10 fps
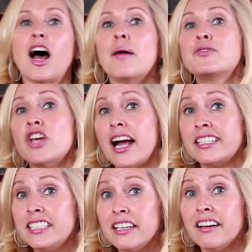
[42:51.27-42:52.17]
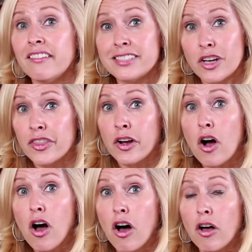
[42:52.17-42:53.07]
objectives on the
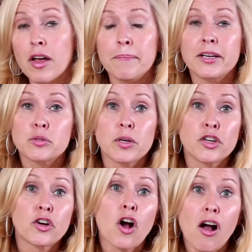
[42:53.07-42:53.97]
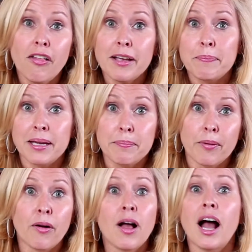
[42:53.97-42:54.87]
call, because when you're calling
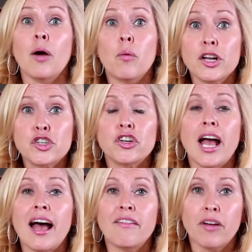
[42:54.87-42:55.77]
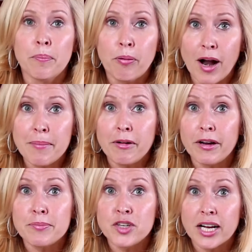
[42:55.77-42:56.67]
people, I want you to have a primary
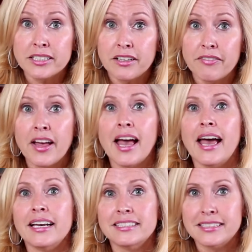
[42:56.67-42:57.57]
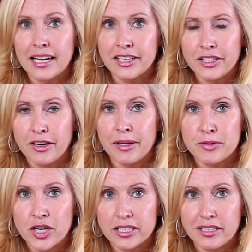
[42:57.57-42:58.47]
objective and a secondary
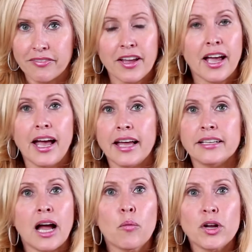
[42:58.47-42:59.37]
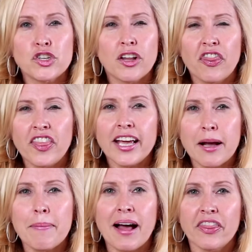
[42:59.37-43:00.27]
objective, and I want you to think
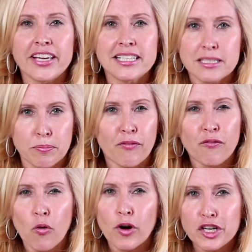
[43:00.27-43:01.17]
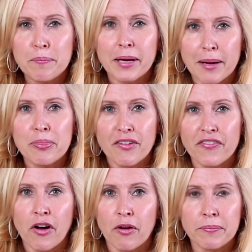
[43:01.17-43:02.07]
about these before you pick up the
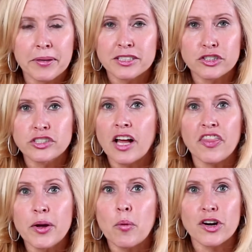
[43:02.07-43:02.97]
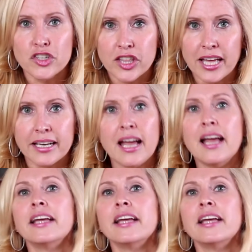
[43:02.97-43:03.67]
phone, because there's nothing worse than